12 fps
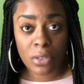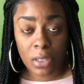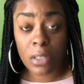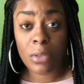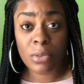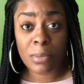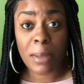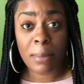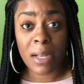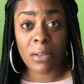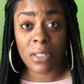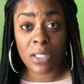close my
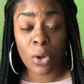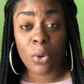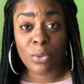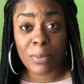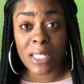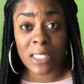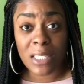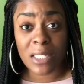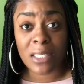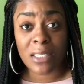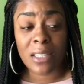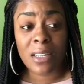mouth and hold my
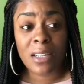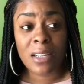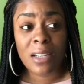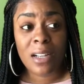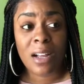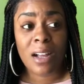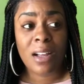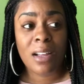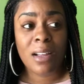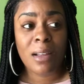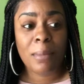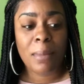tongue.
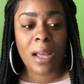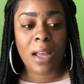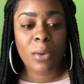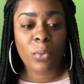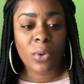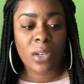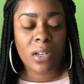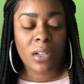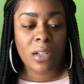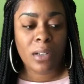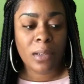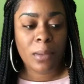I would
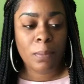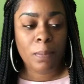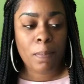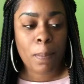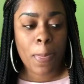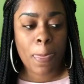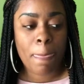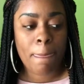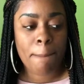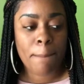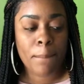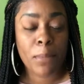
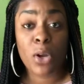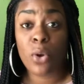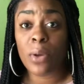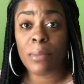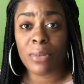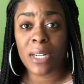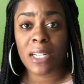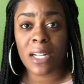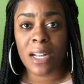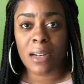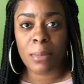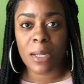go and pray to
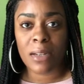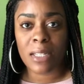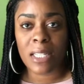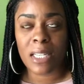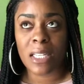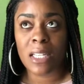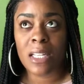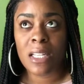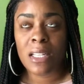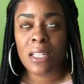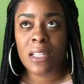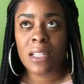God about it. Like,
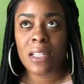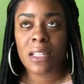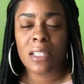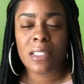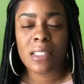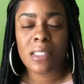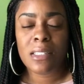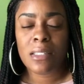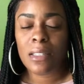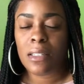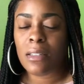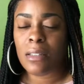
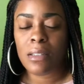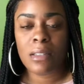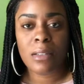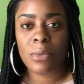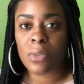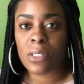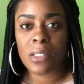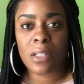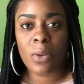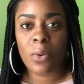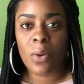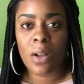it was
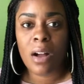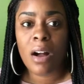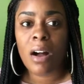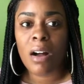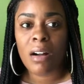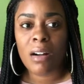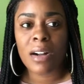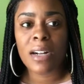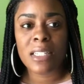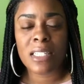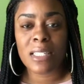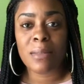so
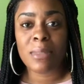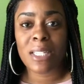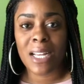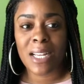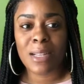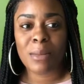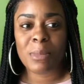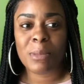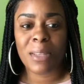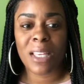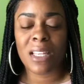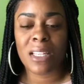hard sometimes
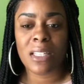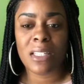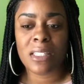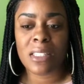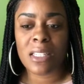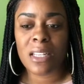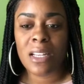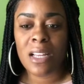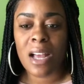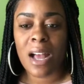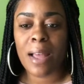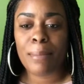because
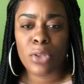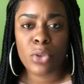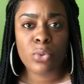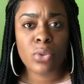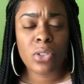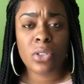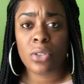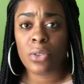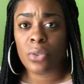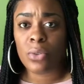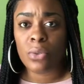I'm used to,